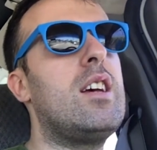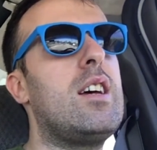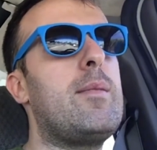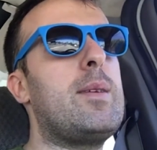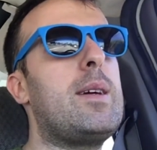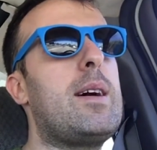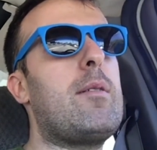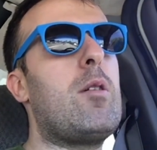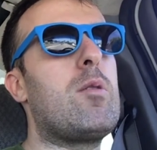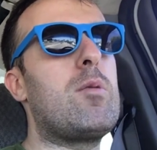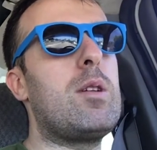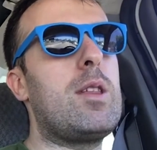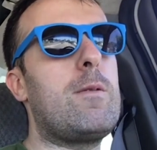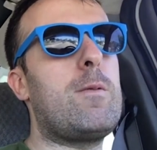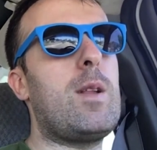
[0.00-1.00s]
I mean, that won't
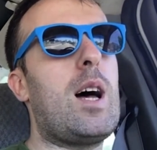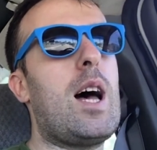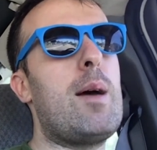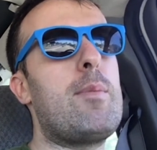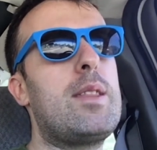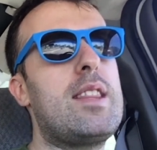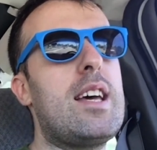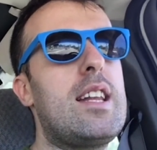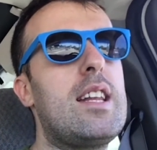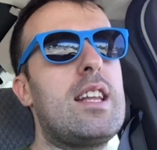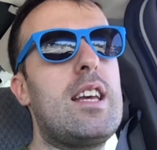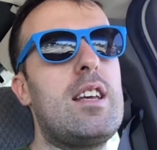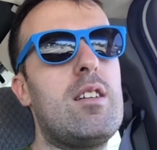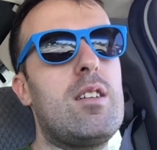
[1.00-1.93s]
really fly. But then